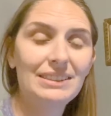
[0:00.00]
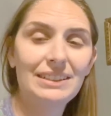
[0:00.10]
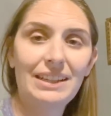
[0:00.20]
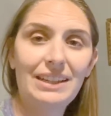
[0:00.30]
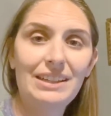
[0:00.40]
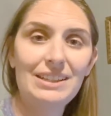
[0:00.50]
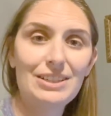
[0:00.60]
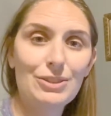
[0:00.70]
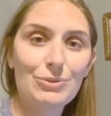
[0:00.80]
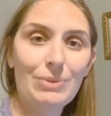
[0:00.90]
it
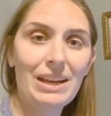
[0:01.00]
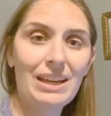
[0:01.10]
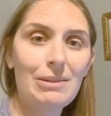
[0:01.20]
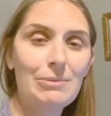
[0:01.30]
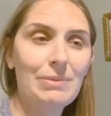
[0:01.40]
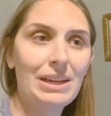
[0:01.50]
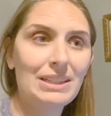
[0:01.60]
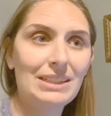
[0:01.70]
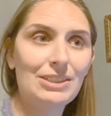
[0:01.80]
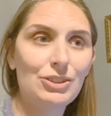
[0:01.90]
is ready.
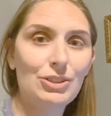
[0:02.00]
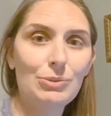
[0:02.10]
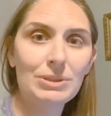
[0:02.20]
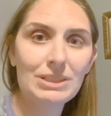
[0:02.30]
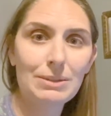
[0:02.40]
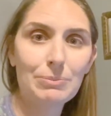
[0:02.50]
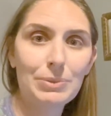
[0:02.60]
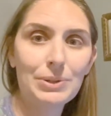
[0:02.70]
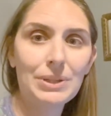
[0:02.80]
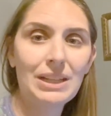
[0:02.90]
Makes it super
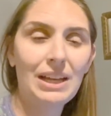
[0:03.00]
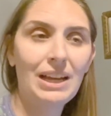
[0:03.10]
simple.